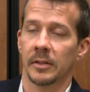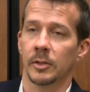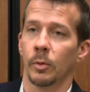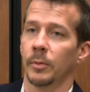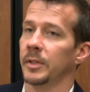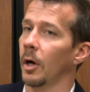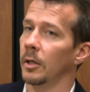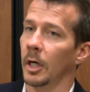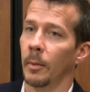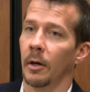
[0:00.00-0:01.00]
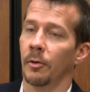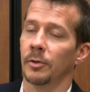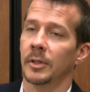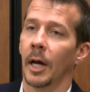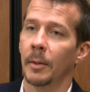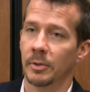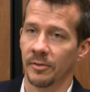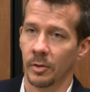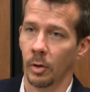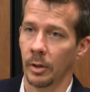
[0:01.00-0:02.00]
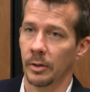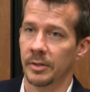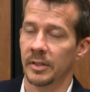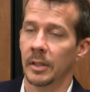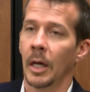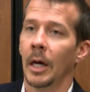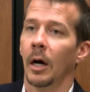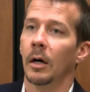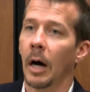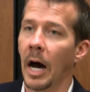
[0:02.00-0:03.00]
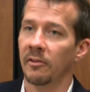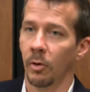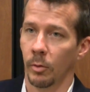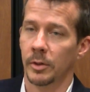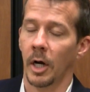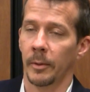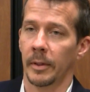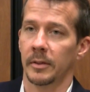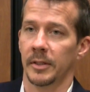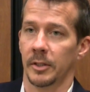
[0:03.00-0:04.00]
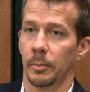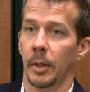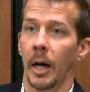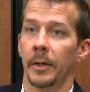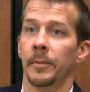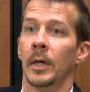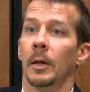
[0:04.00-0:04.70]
Because when we start talking about other types of scoliosis, a lot of what we're talking about doesn't apply.